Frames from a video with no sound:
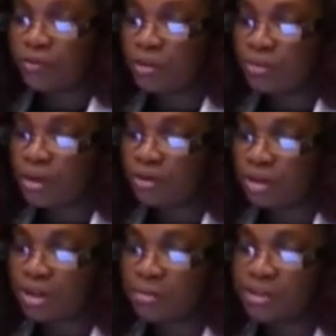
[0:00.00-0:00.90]
4
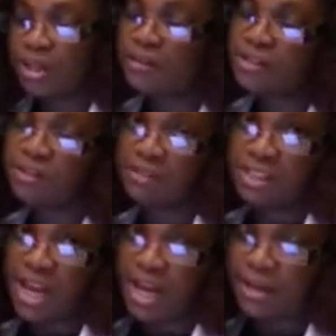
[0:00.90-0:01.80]
milligrams of
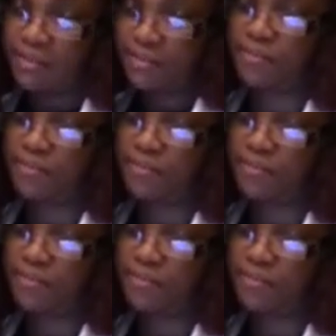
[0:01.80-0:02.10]
simvastatin.